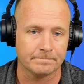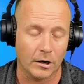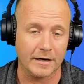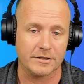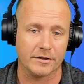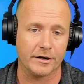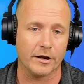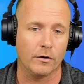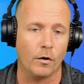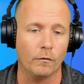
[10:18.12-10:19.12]
All right, so there you
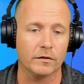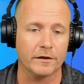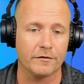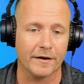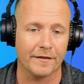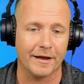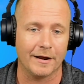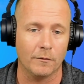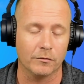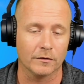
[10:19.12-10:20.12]
go. Hopefully, you found that
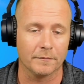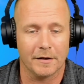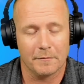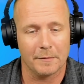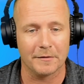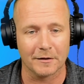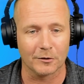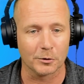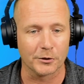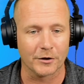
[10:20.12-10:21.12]
helpful. It might have been a
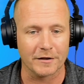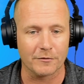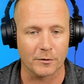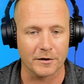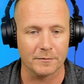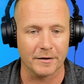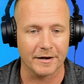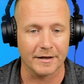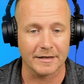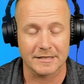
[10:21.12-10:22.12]
little nerdy for you, but
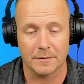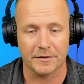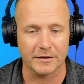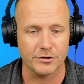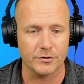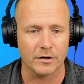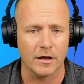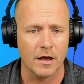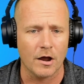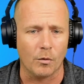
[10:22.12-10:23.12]
uh, it's something that you can
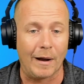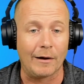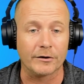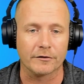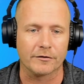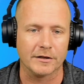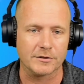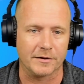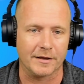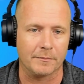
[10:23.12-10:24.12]
wow your
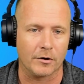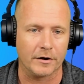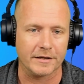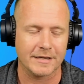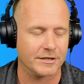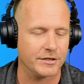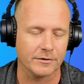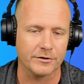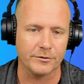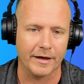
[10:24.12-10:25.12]
friends with at parties. Actually,
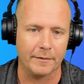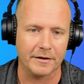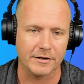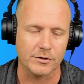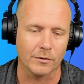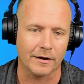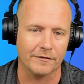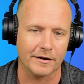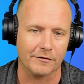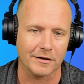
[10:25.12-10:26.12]
don't do that because you won't
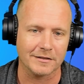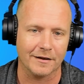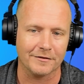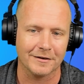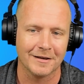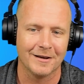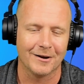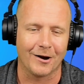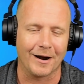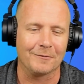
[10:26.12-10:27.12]
have any friends left.
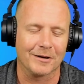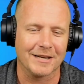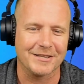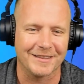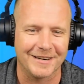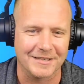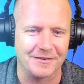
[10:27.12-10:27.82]
All right, we'll catch you on the next